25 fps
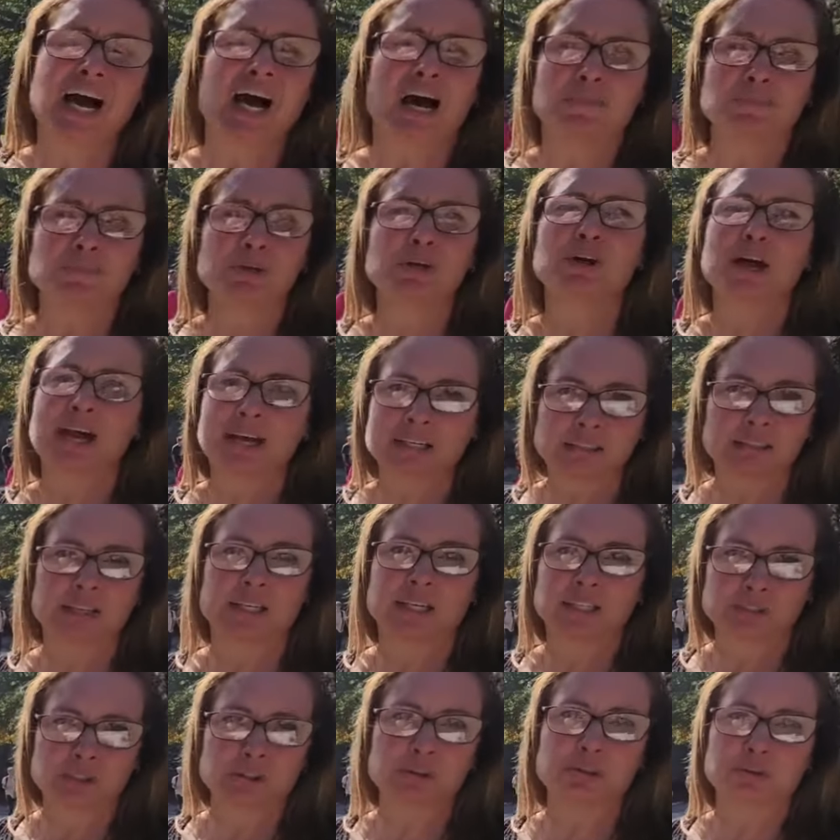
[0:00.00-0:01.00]
sign
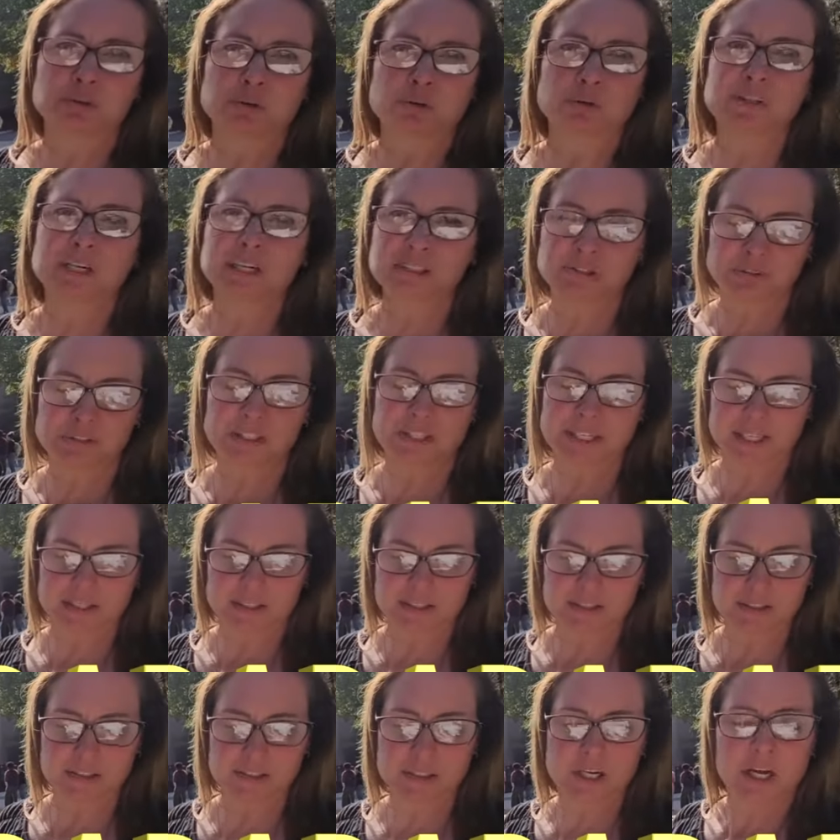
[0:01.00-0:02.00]
that said F the
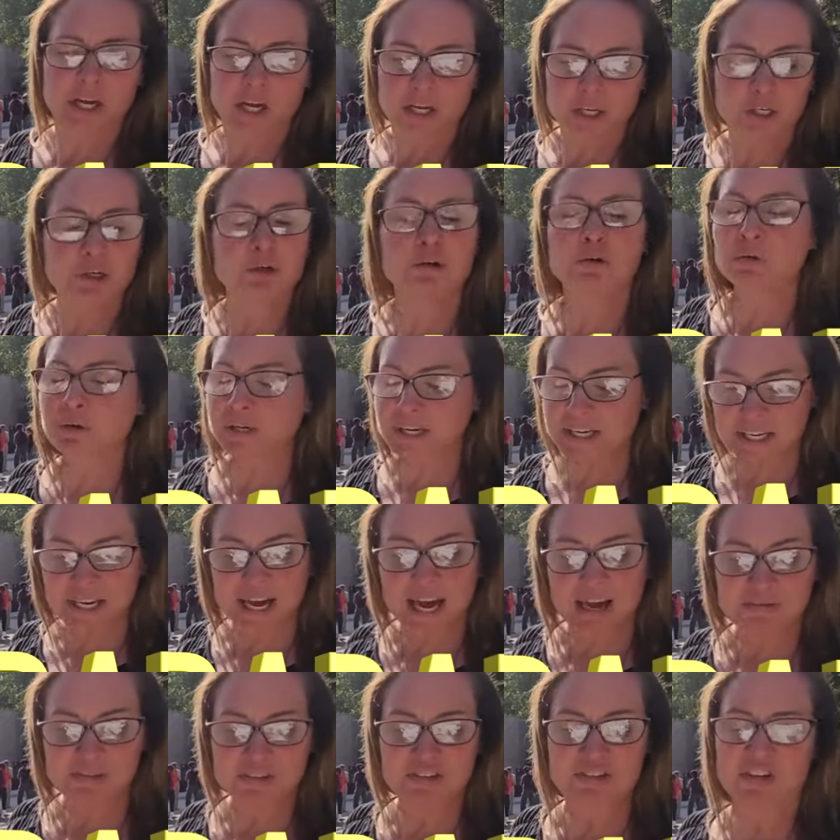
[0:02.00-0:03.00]
draft, Cohen
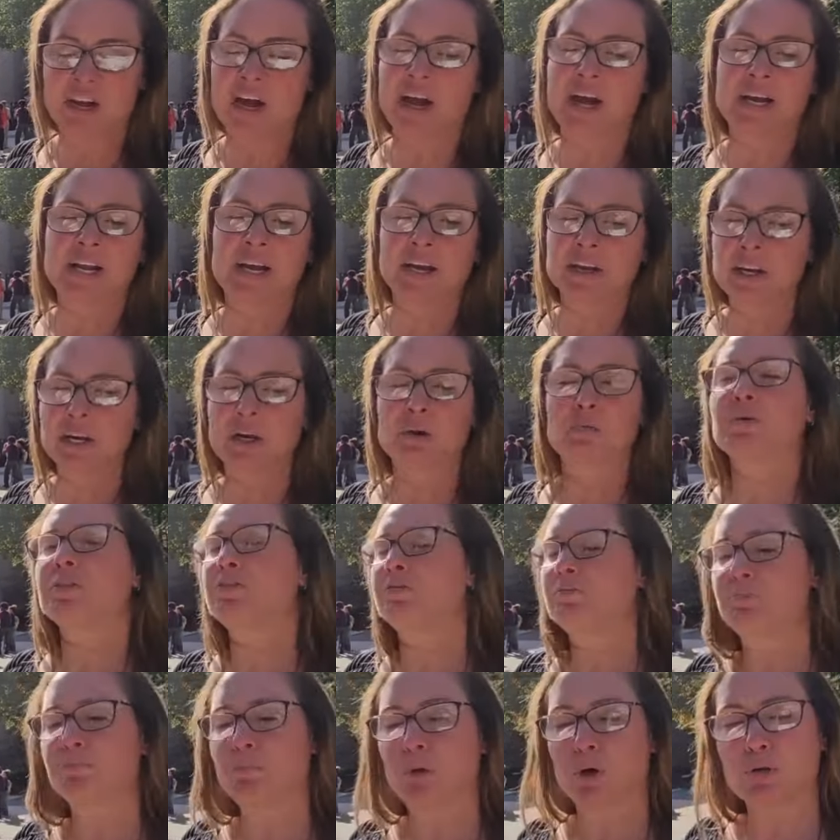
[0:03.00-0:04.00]
versus California.
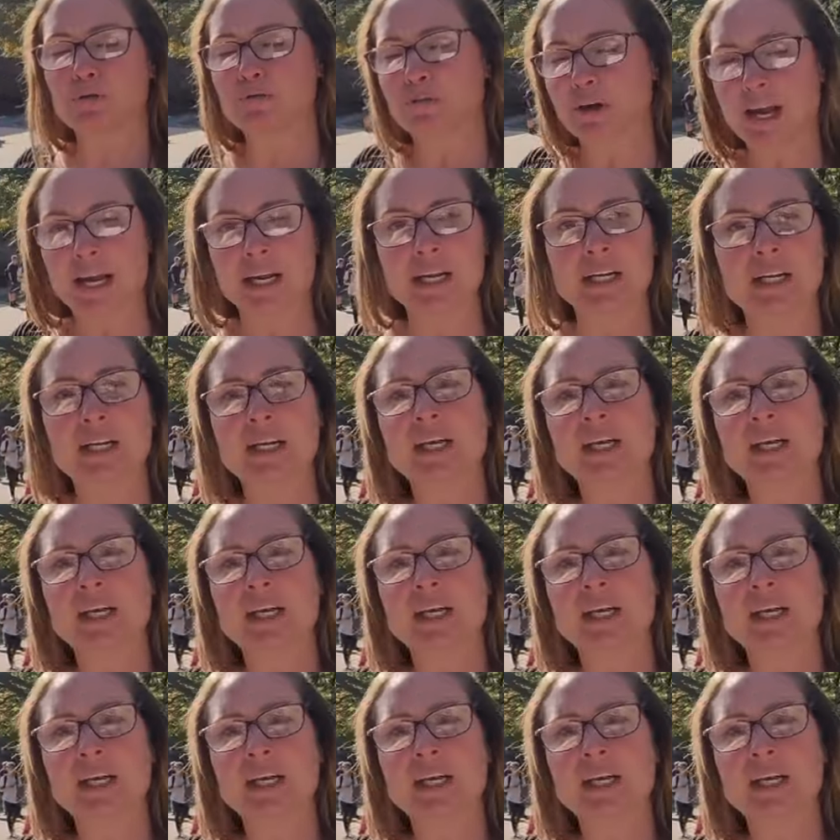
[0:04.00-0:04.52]
That was